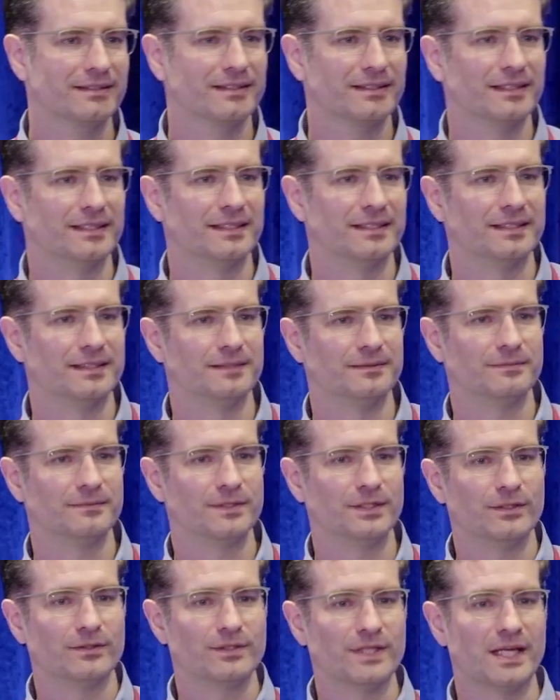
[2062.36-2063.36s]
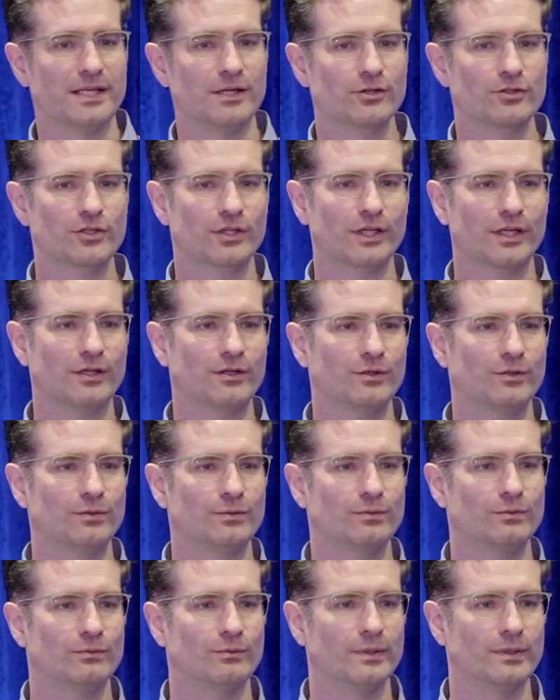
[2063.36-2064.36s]
Uh, you know, 10 years
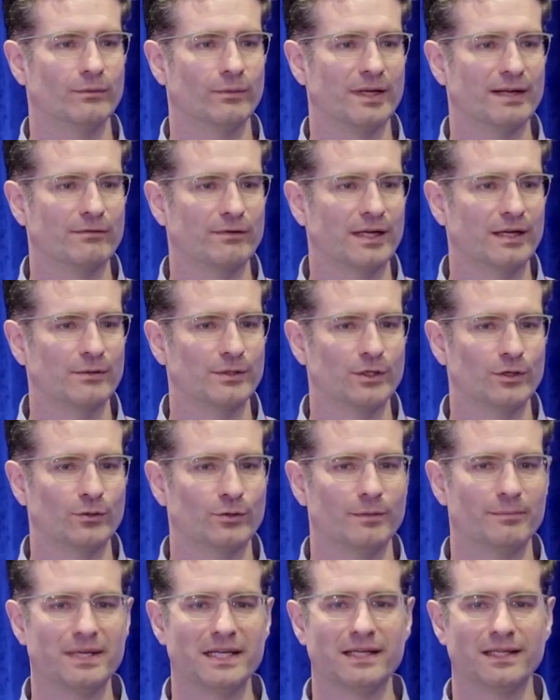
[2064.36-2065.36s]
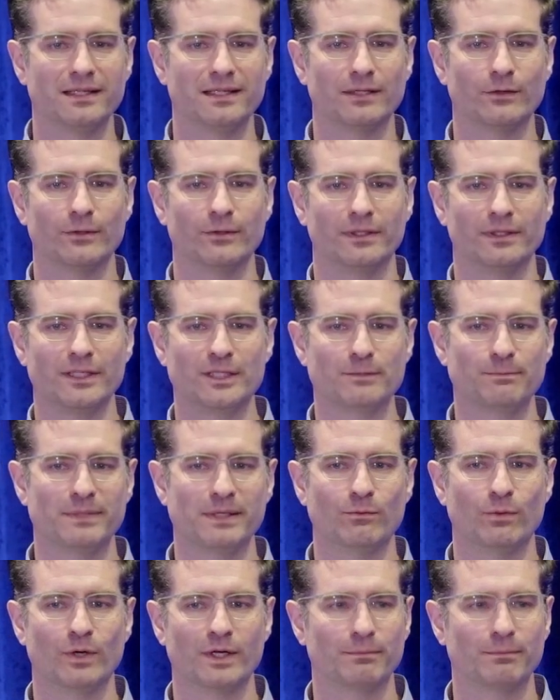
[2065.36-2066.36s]
ago, whenever I would go to a meeting, there would at least
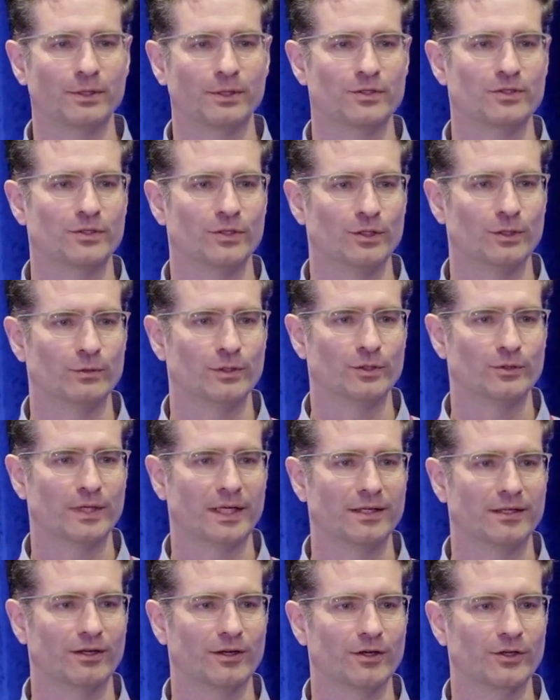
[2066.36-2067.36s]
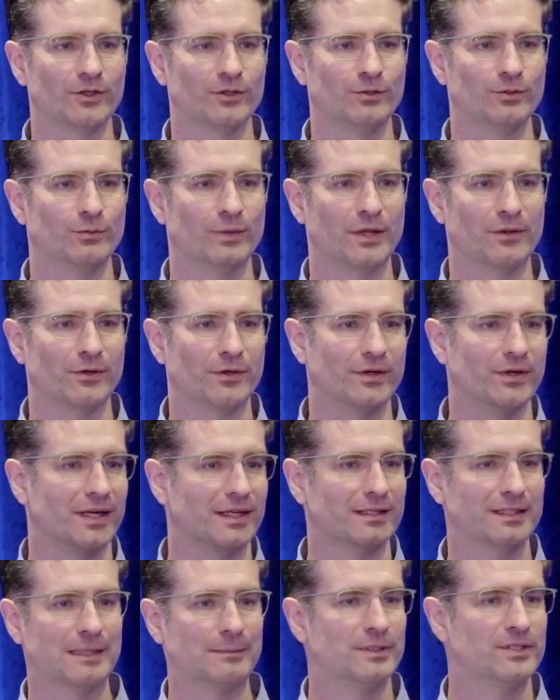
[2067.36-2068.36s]
be one person who would try to argue whether or
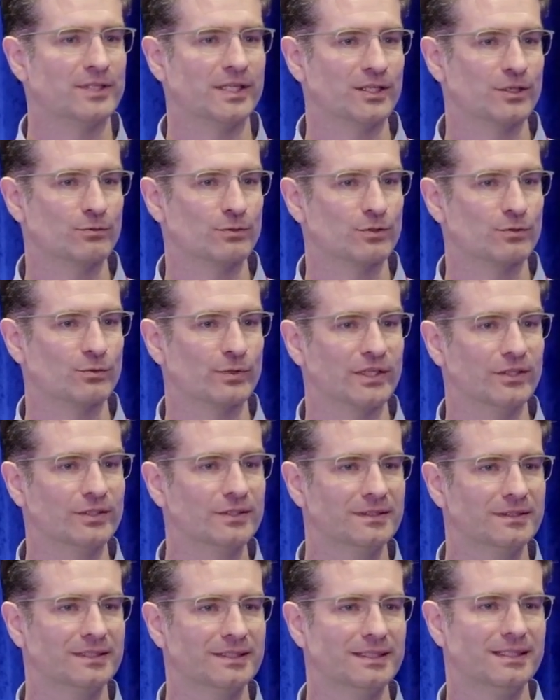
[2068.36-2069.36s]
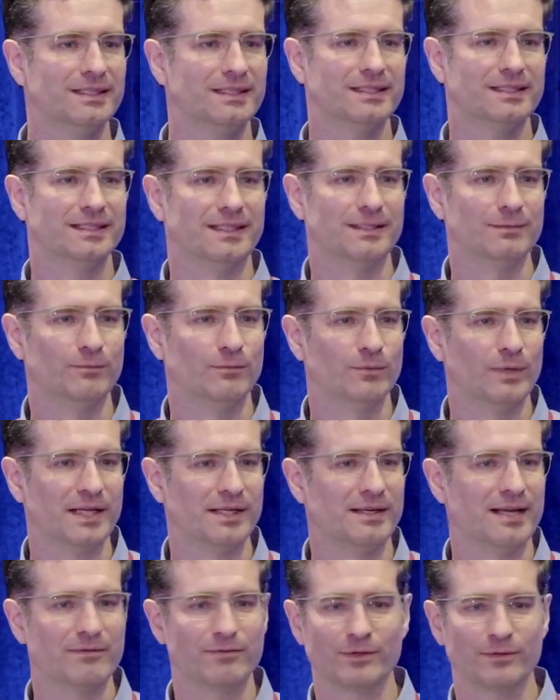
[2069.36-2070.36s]
not climate change was real. Um,
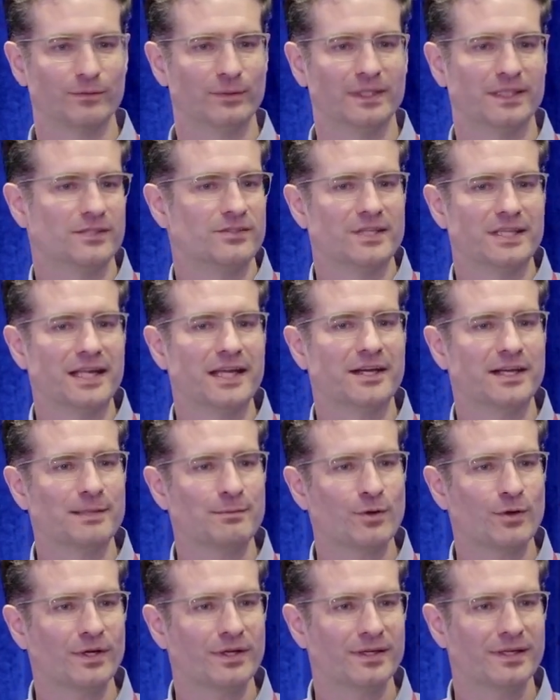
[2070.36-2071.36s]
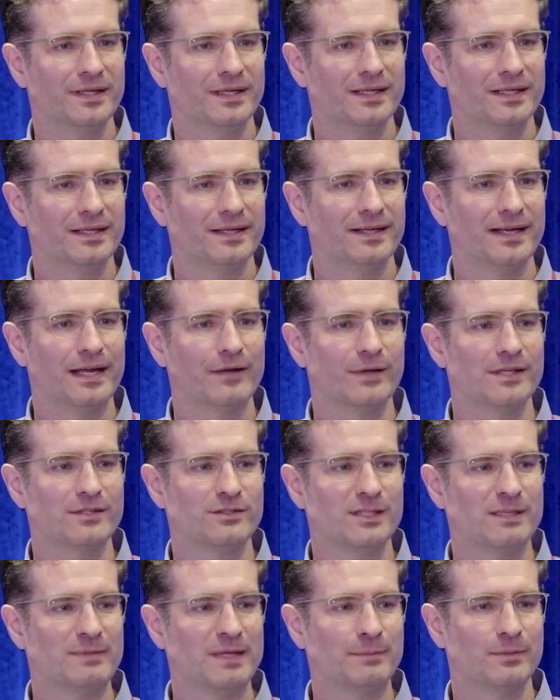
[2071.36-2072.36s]
I'd never really see that anymore. Now I
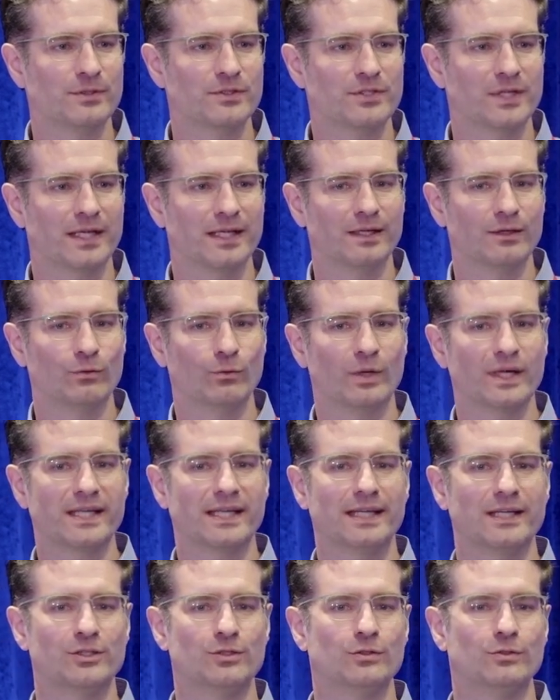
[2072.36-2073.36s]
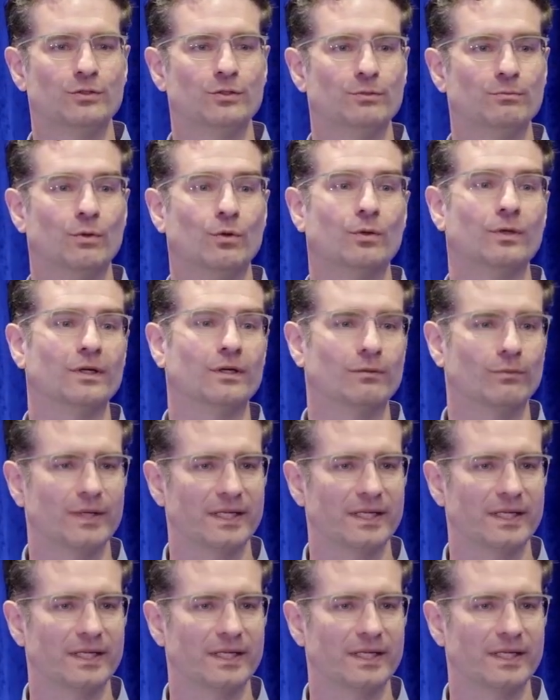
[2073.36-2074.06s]
see people saying, why can't you do more?